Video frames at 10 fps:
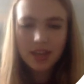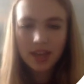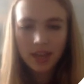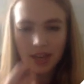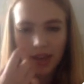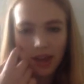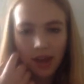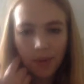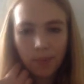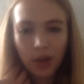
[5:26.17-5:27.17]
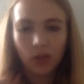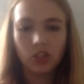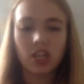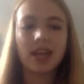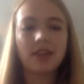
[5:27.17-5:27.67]
in
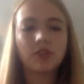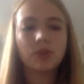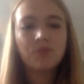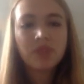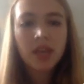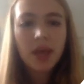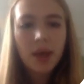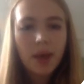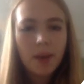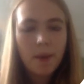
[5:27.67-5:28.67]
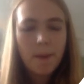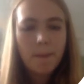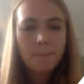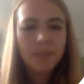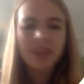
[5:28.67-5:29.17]
biology A level.
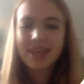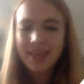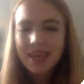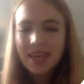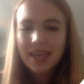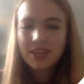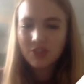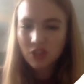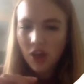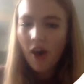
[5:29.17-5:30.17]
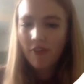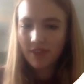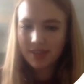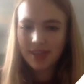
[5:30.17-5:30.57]
But the key surface